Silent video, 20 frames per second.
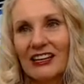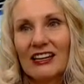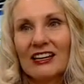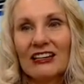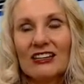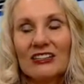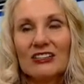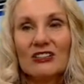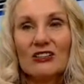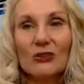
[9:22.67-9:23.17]

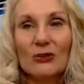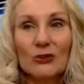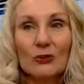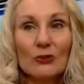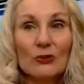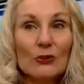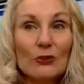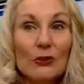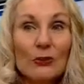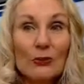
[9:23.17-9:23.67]

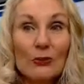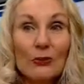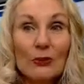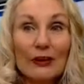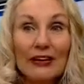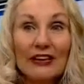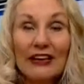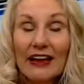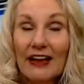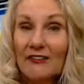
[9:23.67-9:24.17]
So,
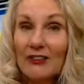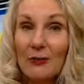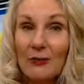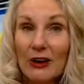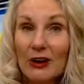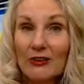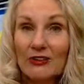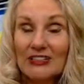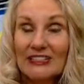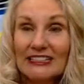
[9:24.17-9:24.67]
we have the
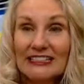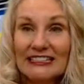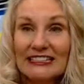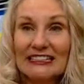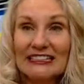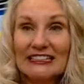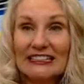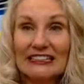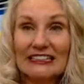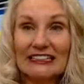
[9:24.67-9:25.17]
power to
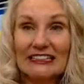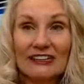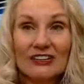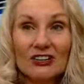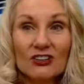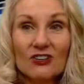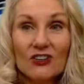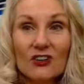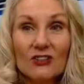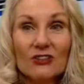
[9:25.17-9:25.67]
succeed.
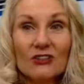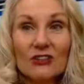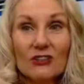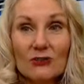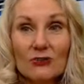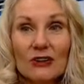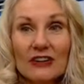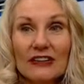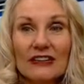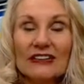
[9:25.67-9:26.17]
Here are the
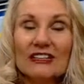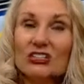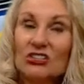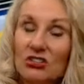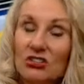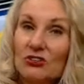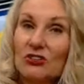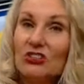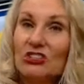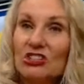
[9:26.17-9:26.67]
three things
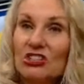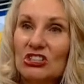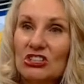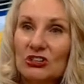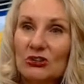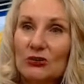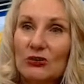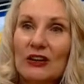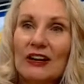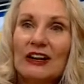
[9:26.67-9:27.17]
you can
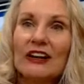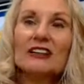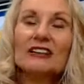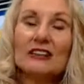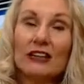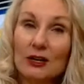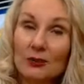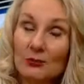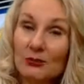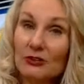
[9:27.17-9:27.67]
do
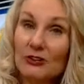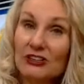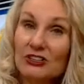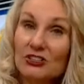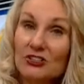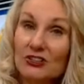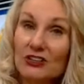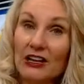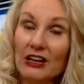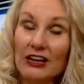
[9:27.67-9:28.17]
to upgrade
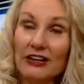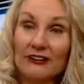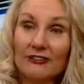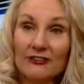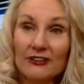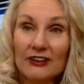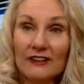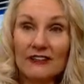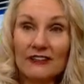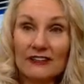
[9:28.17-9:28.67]
your
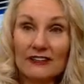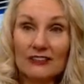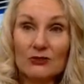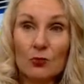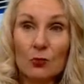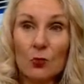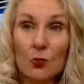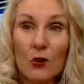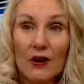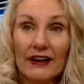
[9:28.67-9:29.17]
life, and this
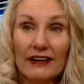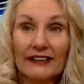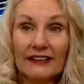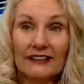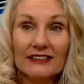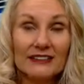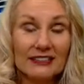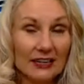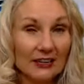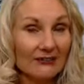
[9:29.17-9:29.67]
one,
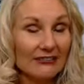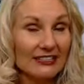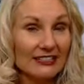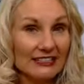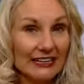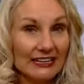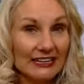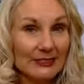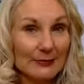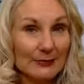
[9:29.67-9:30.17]
self
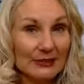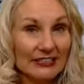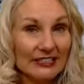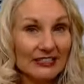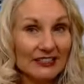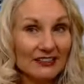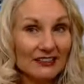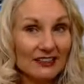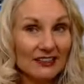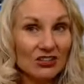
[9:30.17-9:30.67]

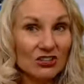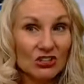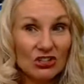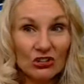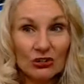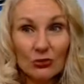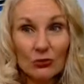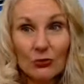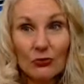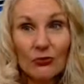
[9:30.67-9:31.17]
assessment,
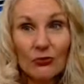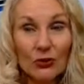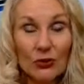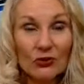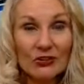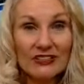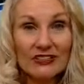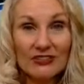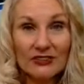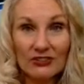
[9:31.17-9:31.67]
two,
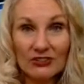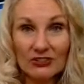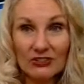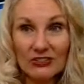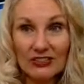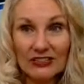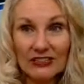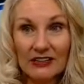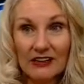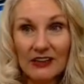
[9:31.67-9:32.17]
focus on your
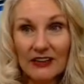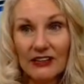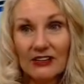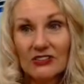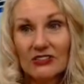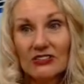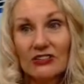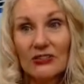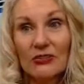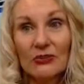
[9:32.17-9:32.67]

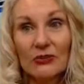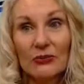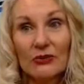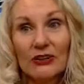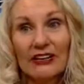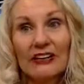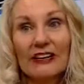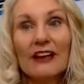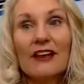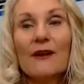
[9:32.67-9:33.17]
desires, and
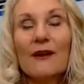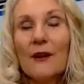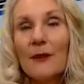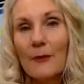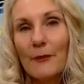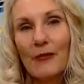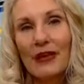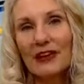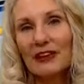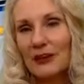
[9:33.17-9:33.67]
three,
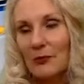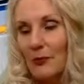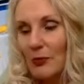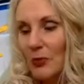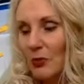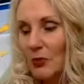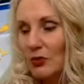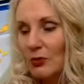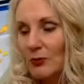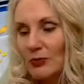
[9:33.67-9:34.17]
make a
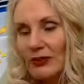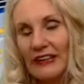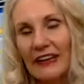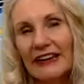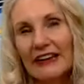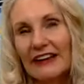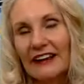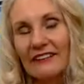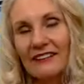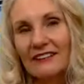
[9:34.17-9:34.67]
bold
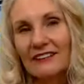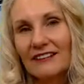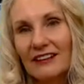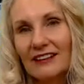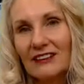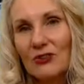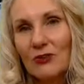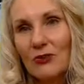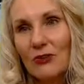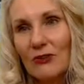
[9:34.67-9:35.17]
plan.
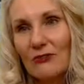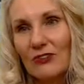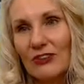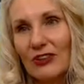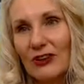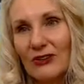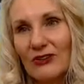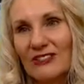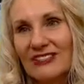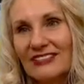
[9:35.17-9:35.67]
Let's go over
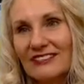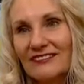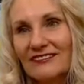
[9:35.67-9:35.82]
those.